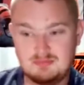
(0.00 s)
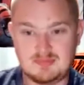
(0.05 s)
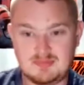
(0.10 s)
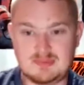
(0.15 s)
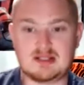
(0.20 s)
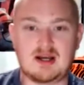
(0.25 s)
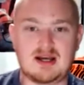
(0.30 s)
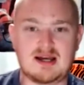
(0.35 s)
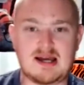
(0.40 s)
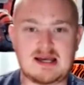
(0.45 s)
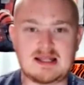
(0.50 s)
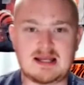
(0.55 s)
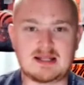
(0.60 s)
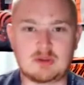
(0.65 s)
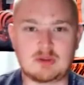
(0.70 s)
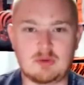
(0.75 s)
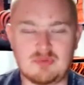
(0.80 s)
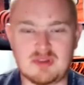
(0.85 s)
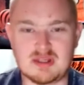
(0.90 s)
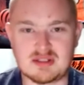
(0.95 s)
I
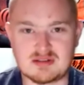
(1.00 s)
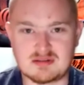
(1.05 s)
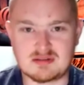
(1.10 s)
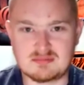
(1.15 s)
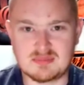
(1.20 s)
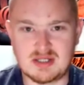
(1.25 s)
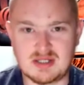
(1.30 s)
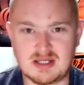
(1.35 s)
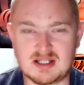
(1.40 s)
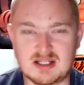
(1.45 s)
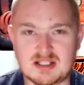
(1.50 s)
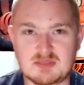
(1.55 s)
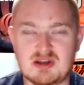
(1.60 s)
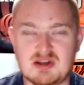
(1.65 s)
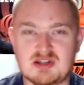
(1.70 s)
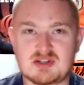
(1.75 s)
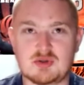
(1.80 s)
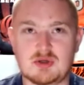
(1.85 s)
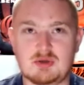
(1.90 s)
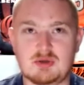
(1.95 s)
don't think,
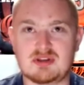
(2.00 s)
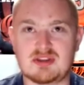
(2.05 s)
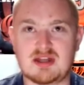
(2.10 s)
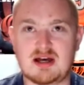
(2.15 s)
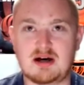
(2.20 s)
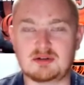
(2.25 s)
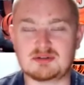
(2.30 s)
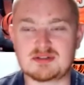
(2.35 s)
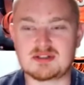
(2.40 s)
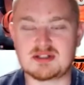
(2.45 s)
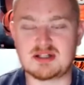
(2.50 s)
especially without